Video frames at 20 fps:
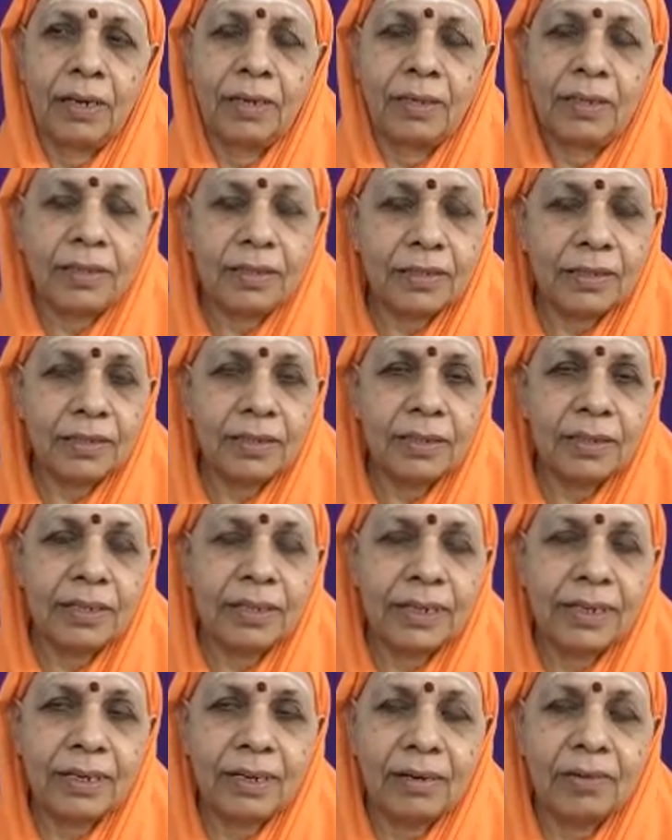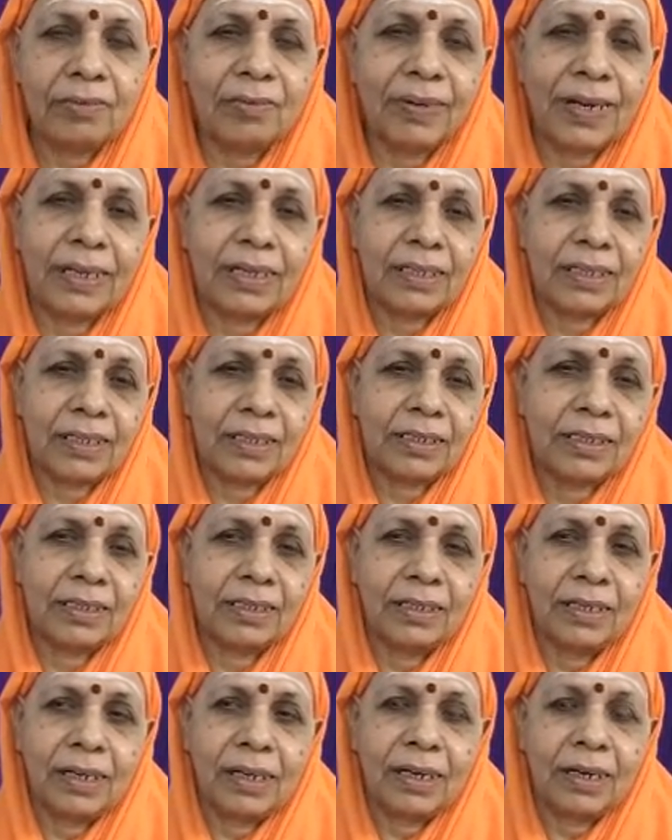This is the real wealth.
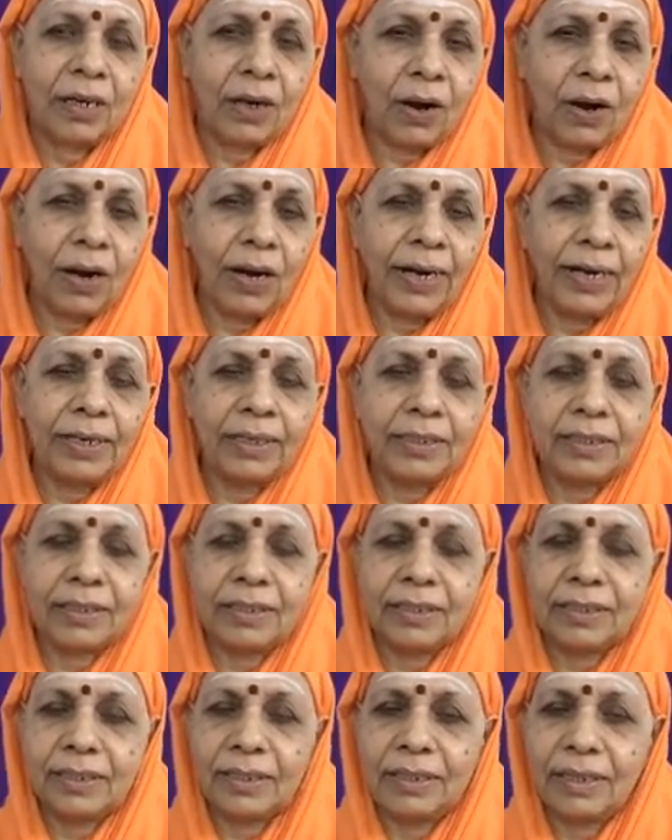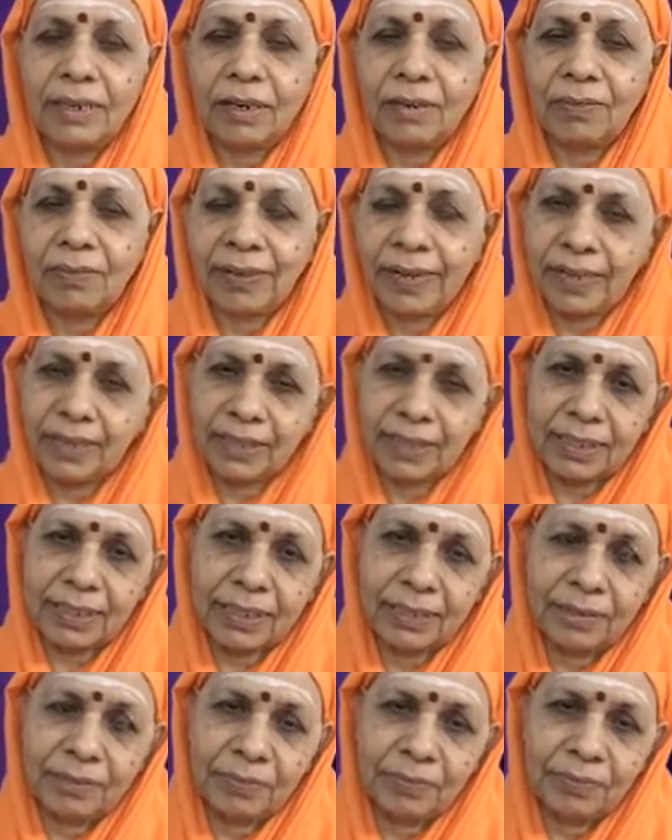Knowledge is real wealth.